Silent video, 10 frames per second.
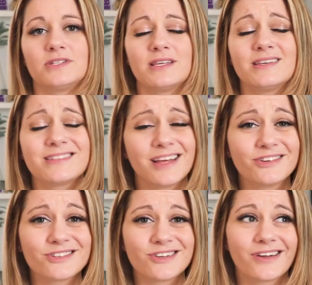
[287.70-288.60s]
You see, these
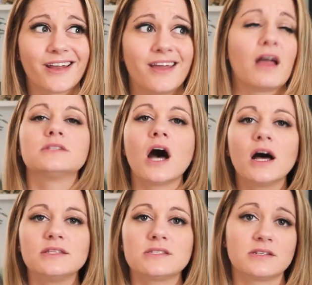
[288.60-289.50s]
lenders are getting
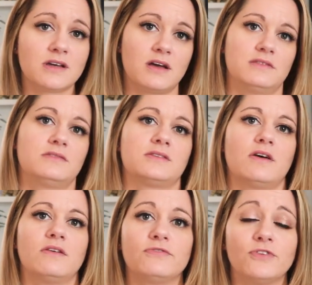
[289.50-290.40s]
tons and tons of